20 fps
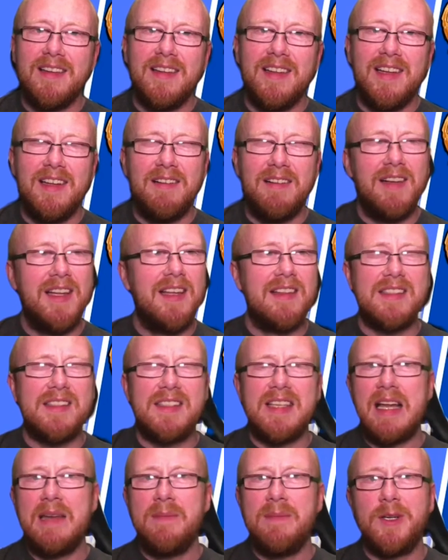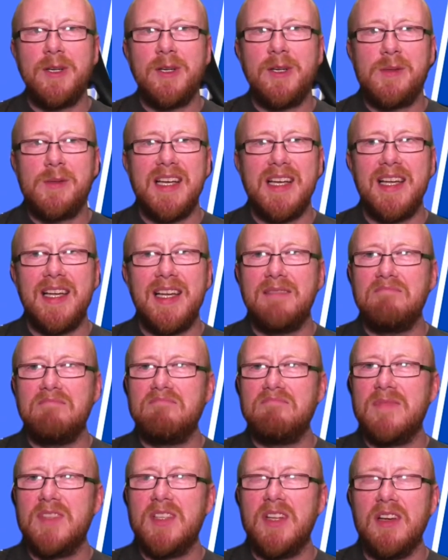literally the sandbox was like
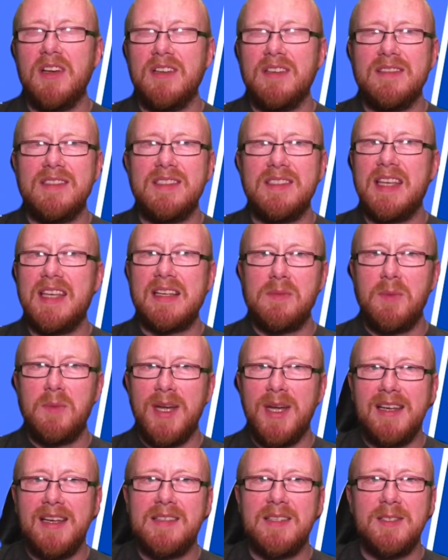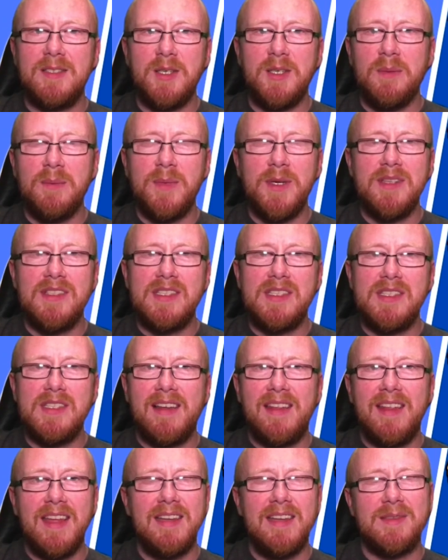six weeks to two months
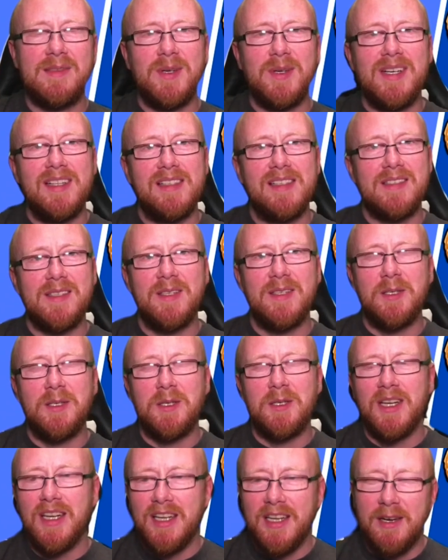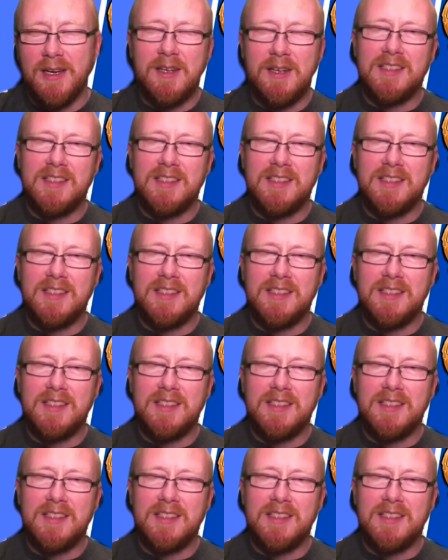back then as well. So you yeah.